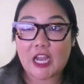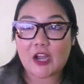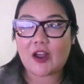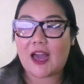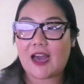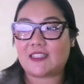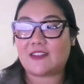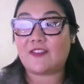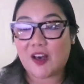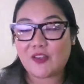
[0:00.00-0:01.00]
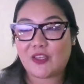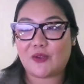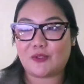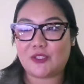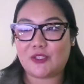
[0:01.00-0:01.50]
share as a
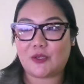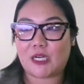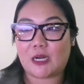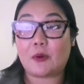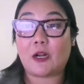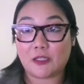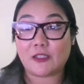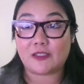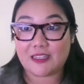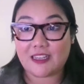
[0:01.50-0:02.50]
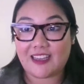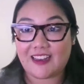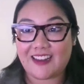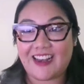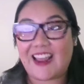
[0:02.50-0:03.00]
value to our partners
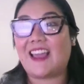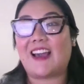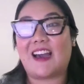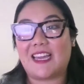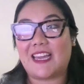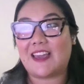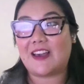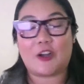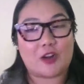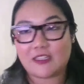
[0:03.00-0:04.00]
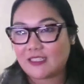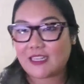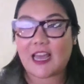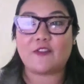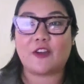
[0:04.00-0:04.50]
in, in A I across
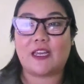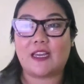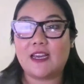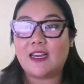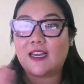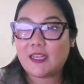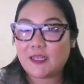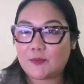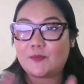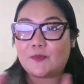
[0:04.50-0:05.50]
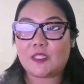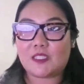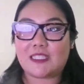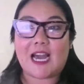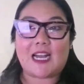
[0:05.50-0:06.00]
every
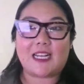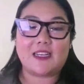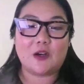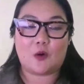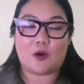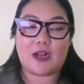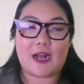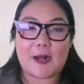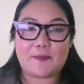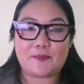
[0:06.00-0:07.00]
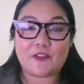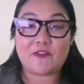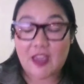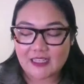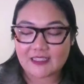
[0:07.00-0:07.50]
stack or um,
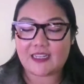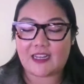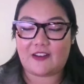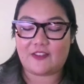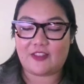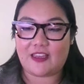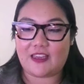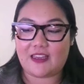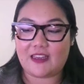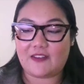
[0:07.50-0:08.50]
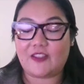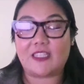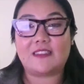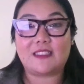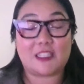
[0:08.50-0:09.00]
phase of the, of
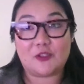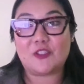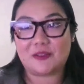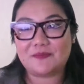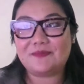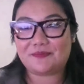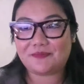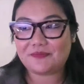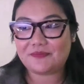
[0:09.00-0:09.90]
the solution.